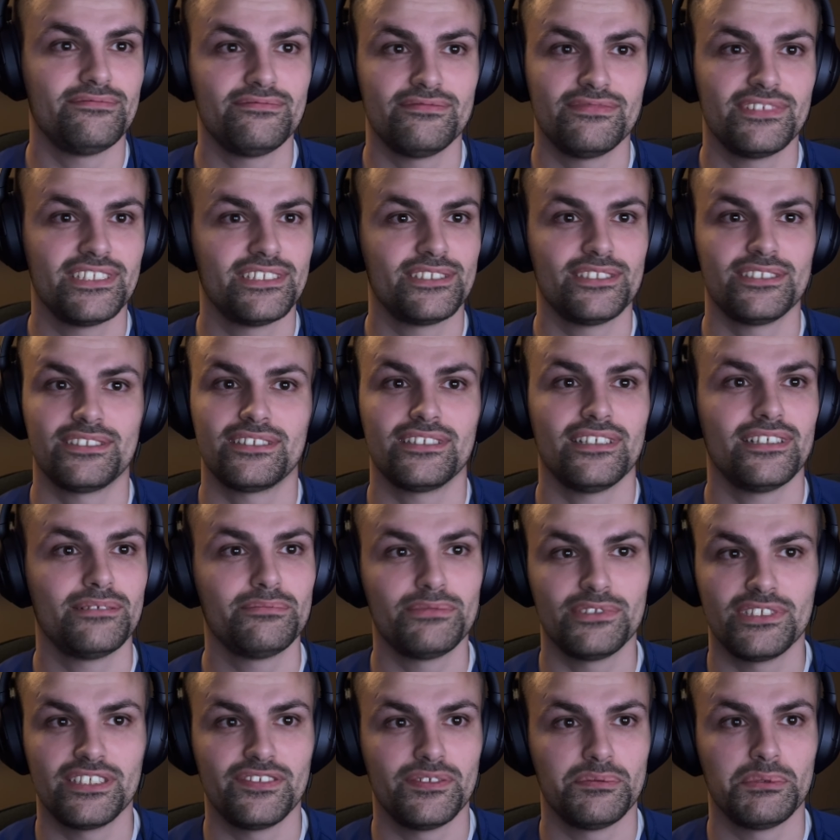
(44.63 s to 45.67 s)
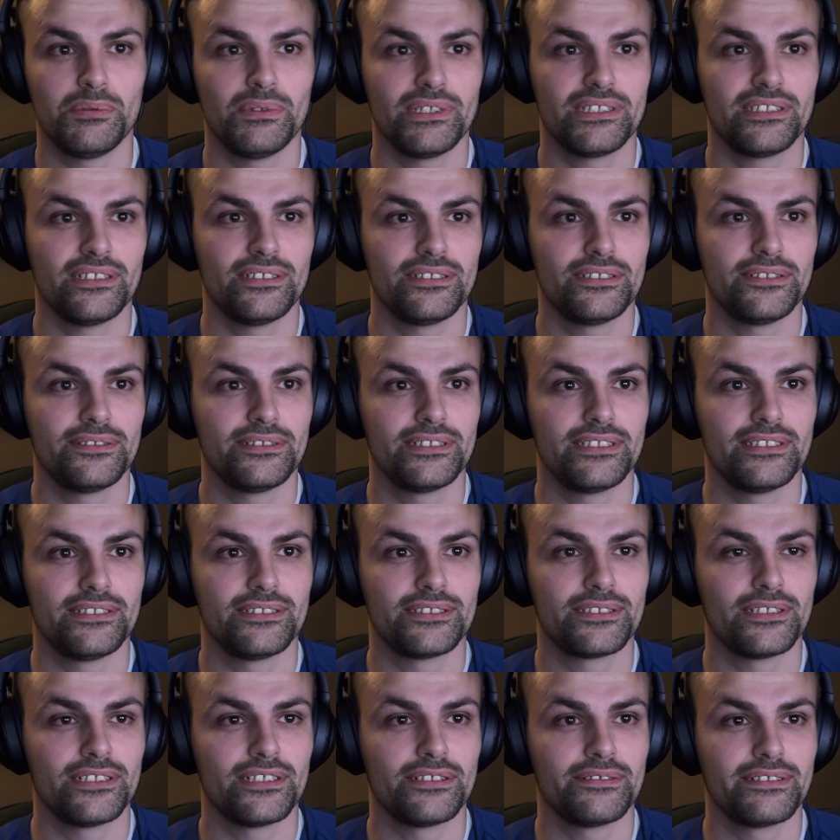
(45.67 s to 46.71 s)
It's just unbelievable what they're doing, and they're
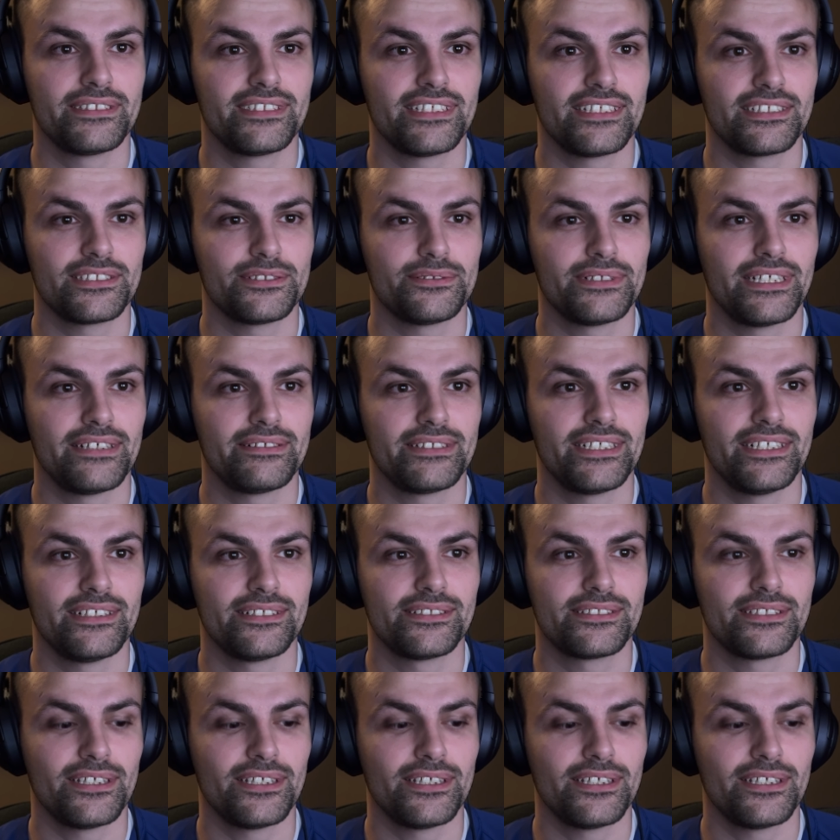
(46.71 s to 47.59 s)
turning around things around here.